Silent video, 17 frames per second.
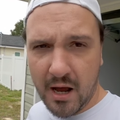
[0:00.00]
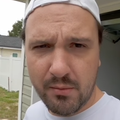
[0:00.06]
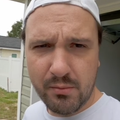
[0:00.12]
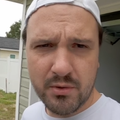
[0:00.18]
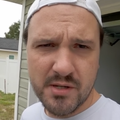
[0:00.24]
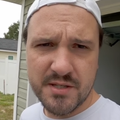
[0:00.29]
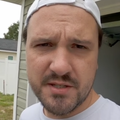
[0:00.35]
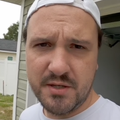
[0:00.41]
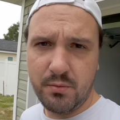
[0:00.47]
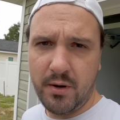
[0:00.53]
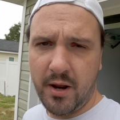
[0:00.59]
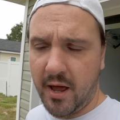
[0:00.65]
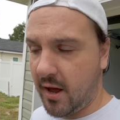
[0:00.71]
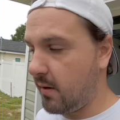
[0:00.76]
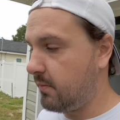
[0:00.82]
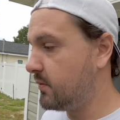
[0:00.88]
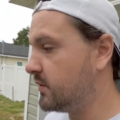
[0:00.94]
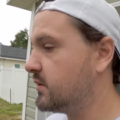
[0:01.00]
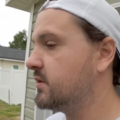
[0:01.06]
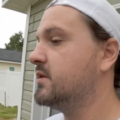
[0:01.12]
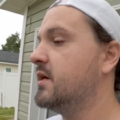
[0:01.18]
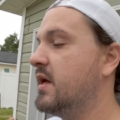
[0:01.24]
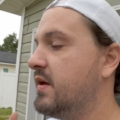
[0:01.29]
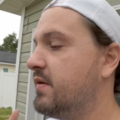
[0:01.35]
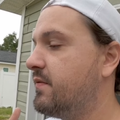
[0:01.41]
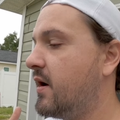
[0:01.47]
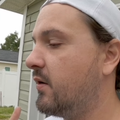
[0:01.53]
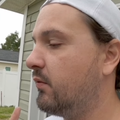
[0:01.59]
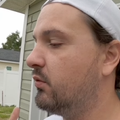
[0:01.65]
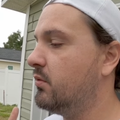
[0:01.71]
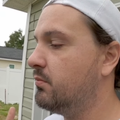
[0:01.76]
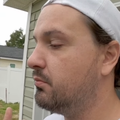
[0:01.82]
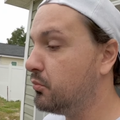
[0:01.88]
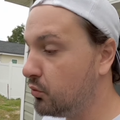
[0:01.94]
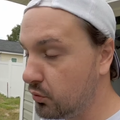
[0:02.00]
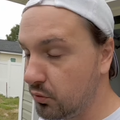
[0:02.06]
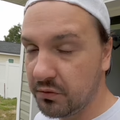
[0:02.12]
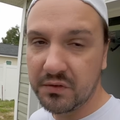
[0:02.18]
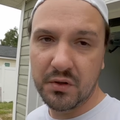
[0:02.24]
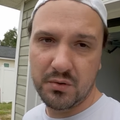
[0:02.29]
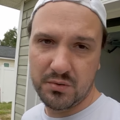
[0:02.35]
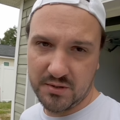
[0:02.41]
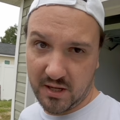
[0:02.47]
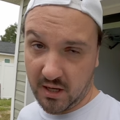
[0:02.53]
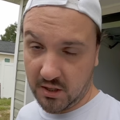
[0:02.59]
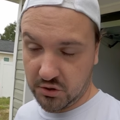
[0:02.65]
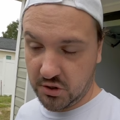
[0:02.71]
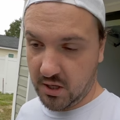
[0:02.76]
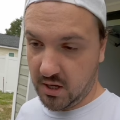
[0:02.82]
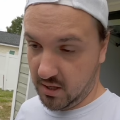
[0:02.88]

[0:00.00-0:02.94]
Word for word: I want to see what happens if I remove those catch